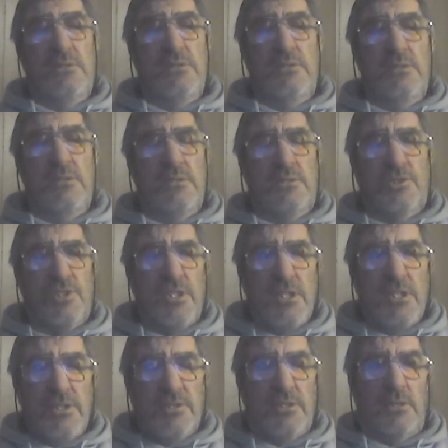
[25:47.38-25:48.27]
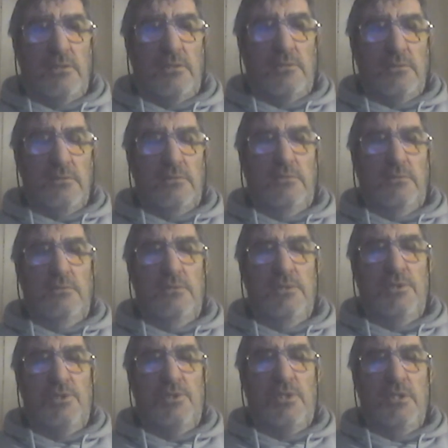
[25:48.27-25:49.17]
you're cheating.
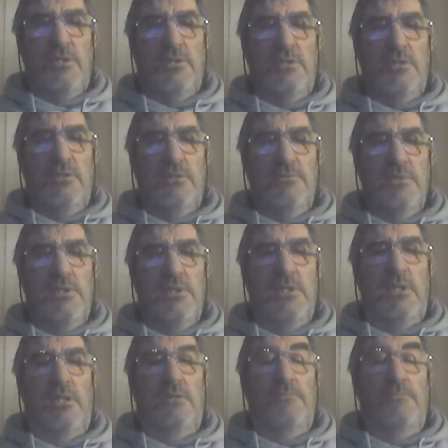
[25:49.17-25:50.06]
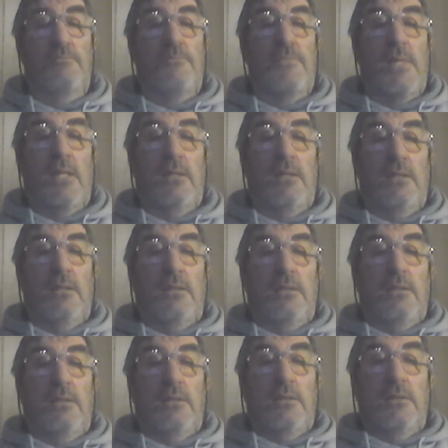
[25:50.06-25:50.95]
You're cheating the video.
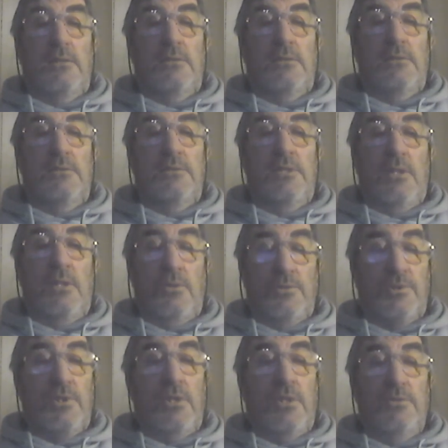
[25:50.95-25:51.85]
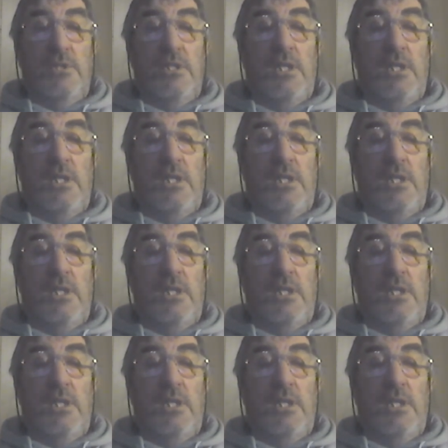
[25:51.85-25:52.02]
The old Sony